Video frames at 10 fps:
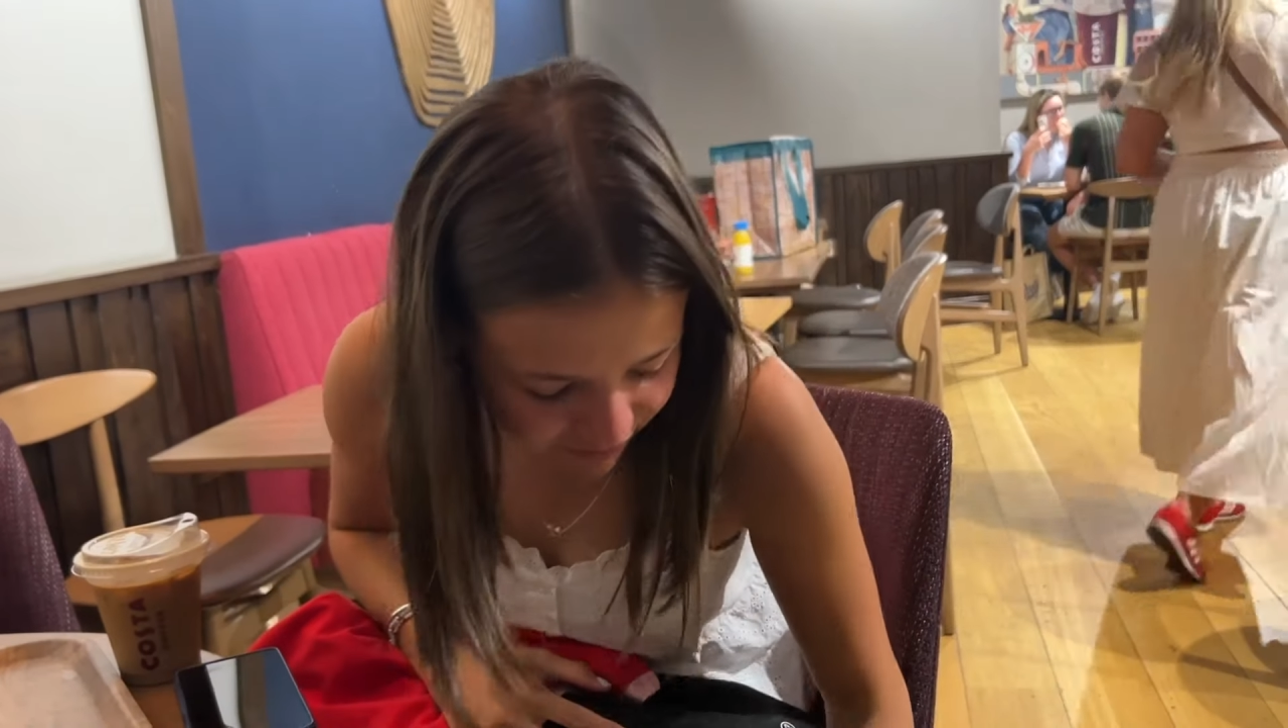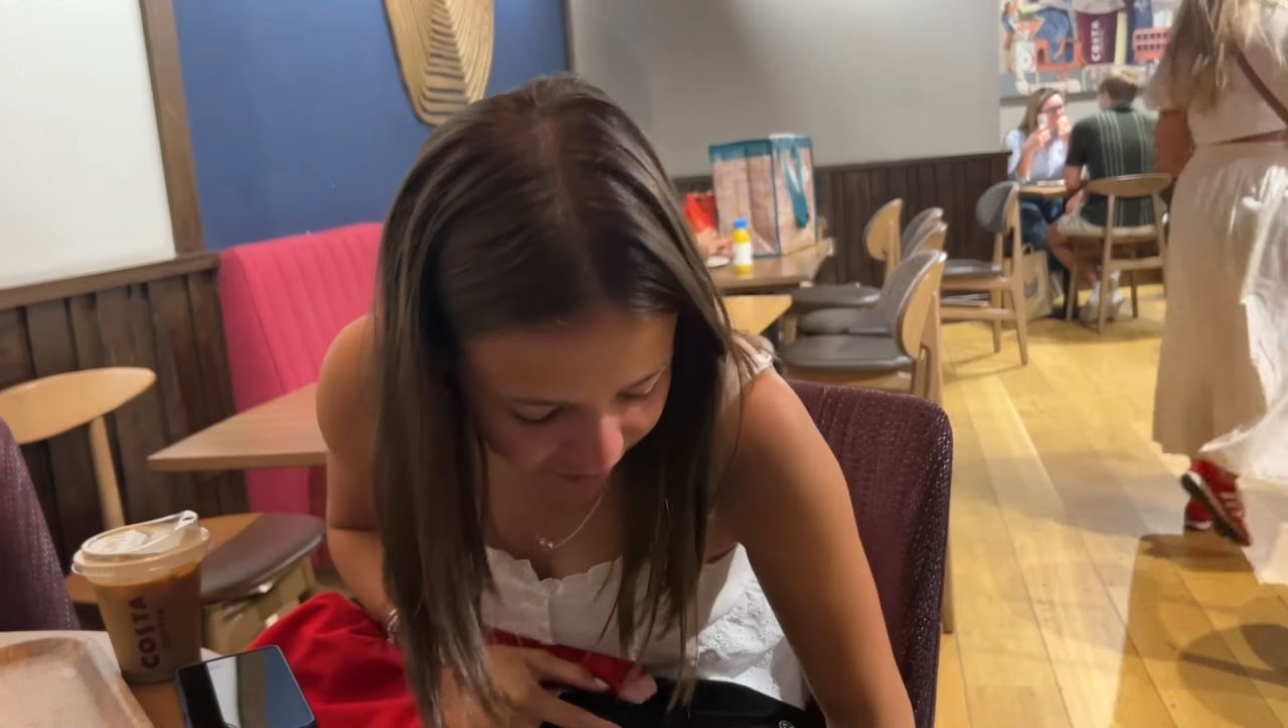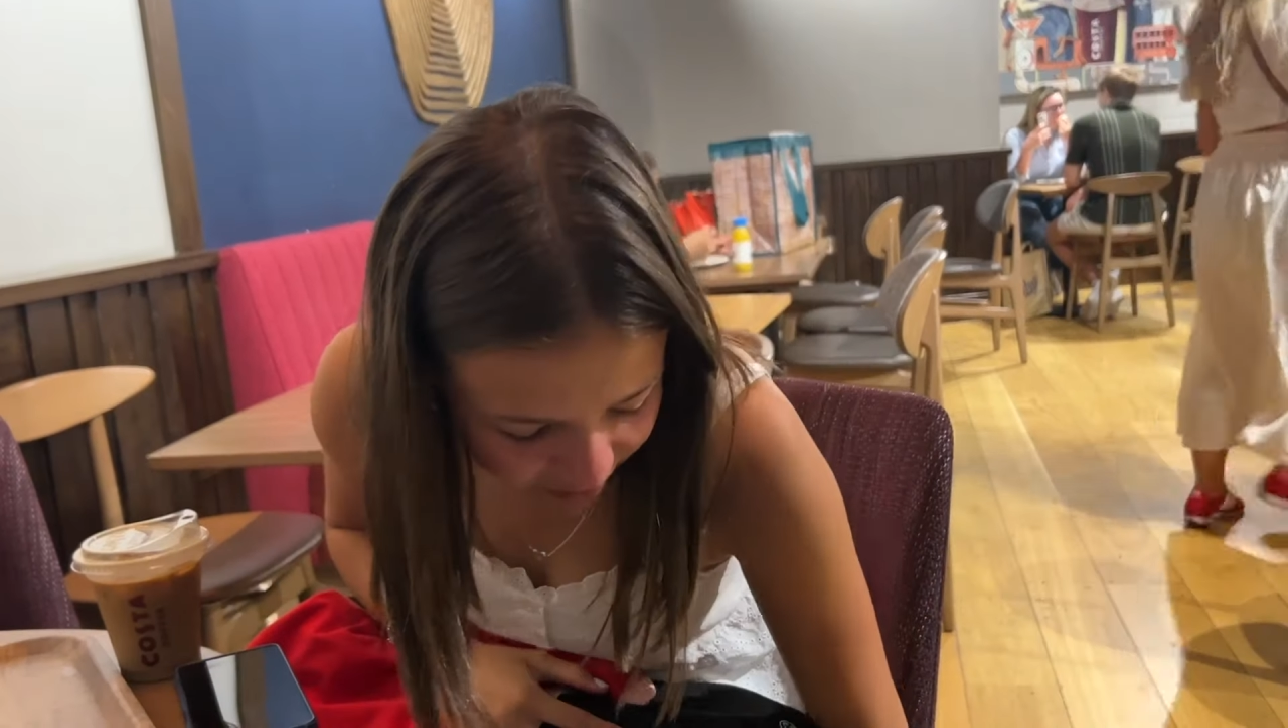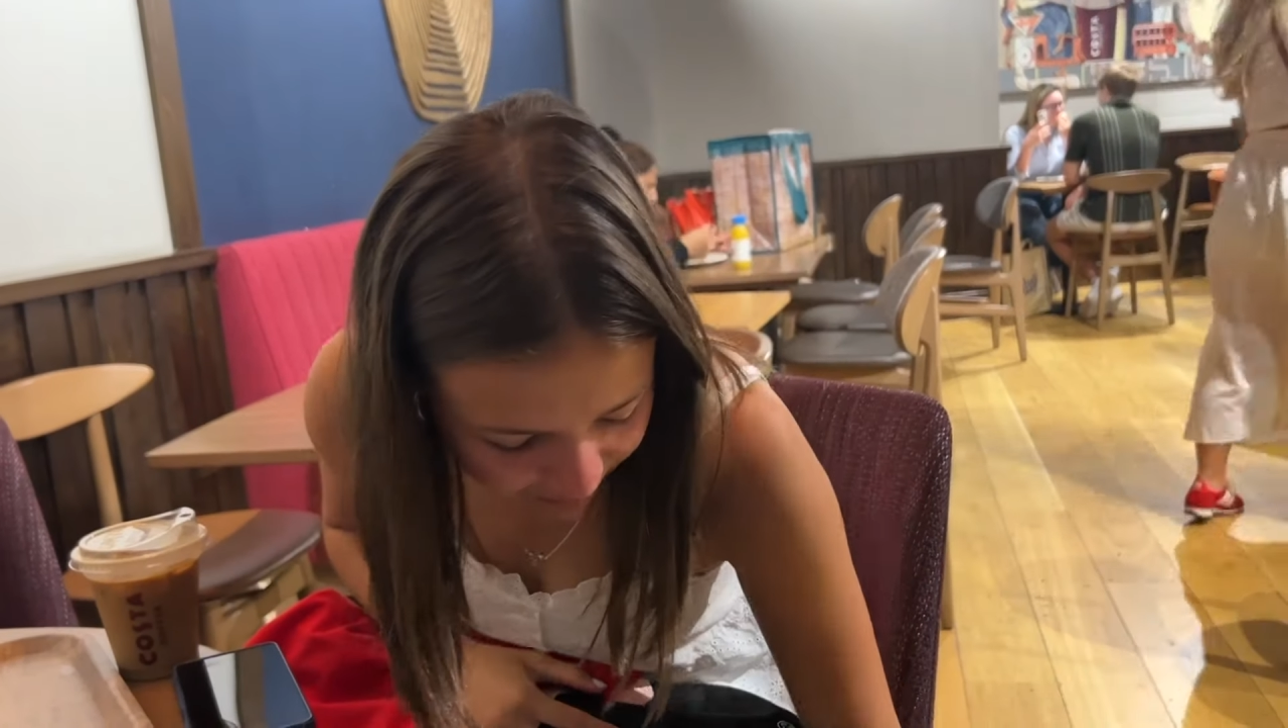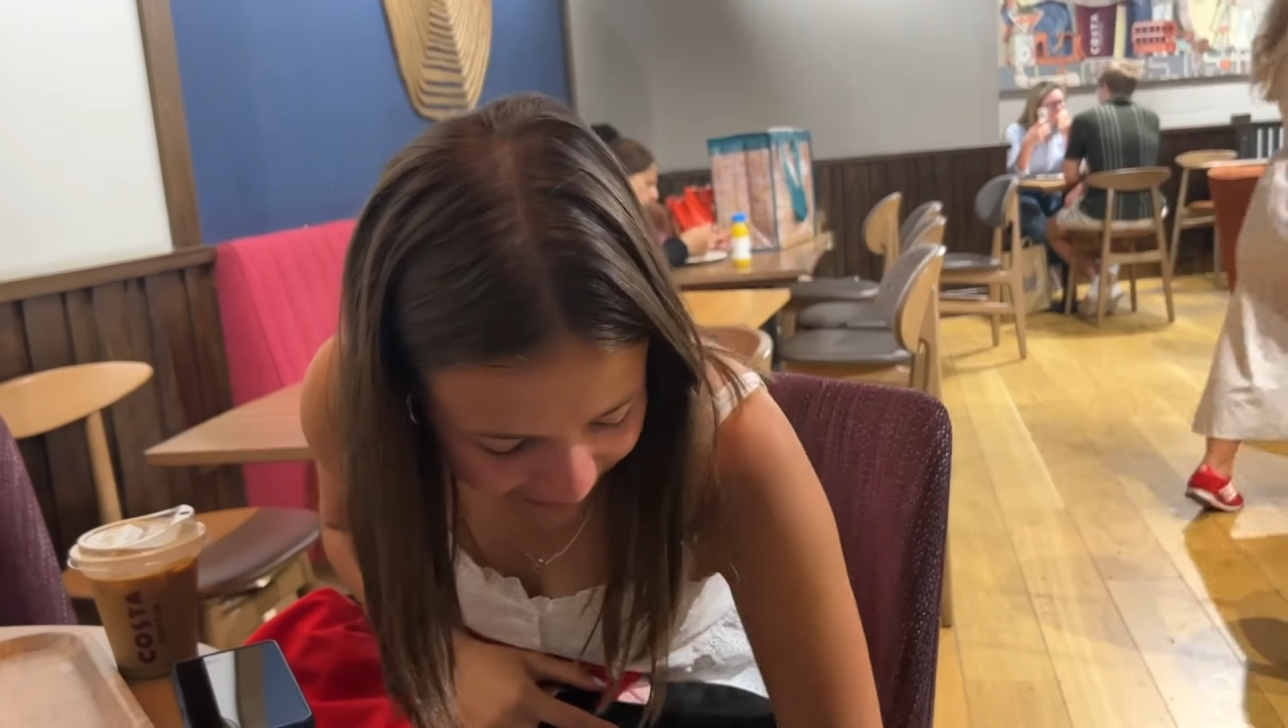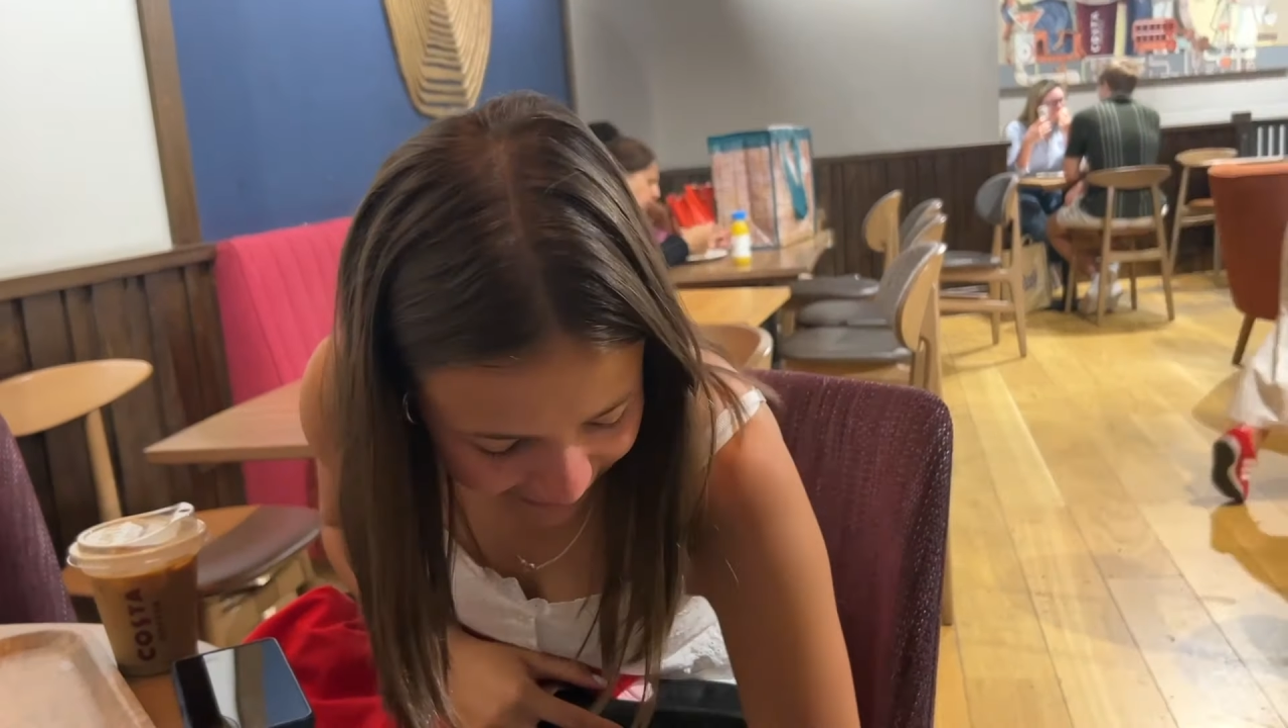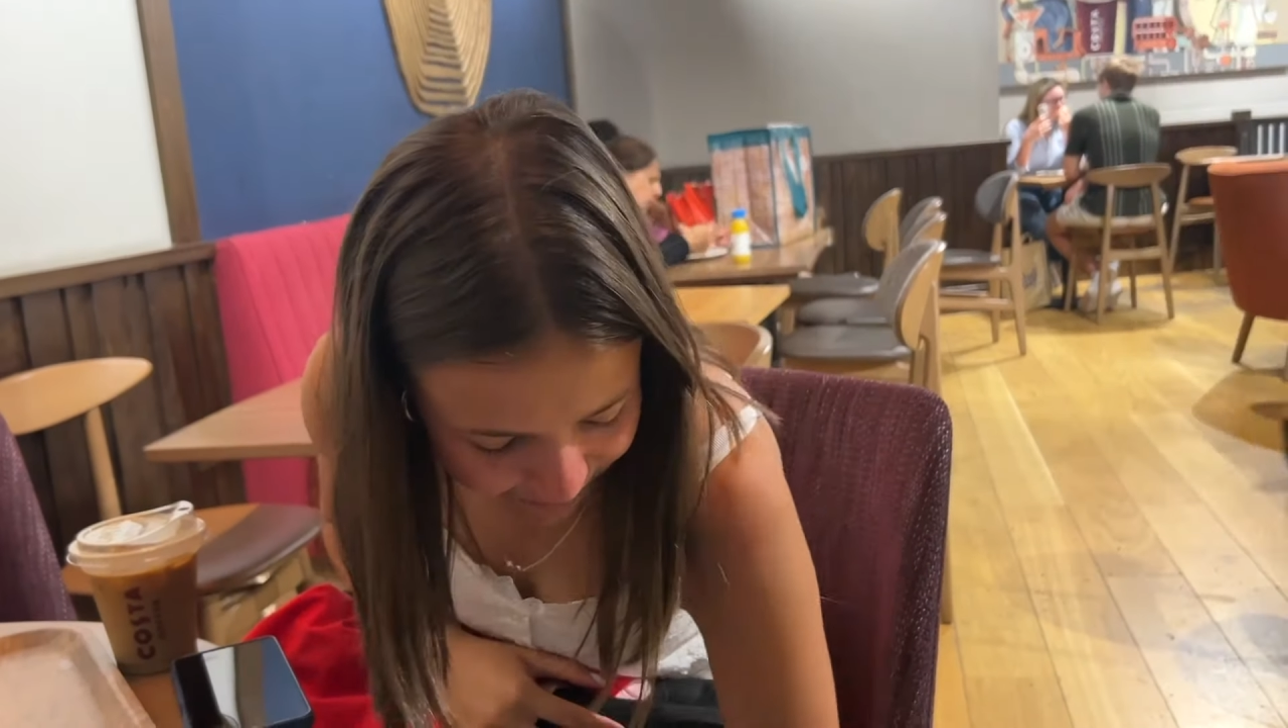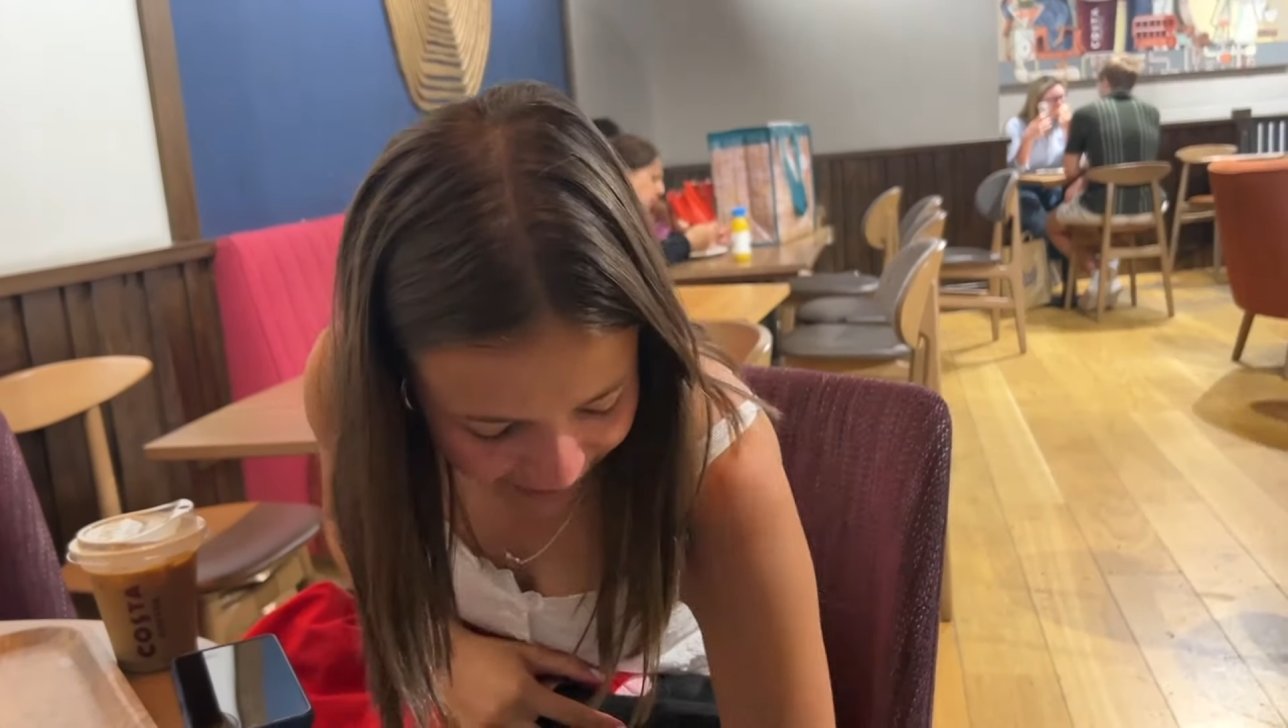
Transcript: very badly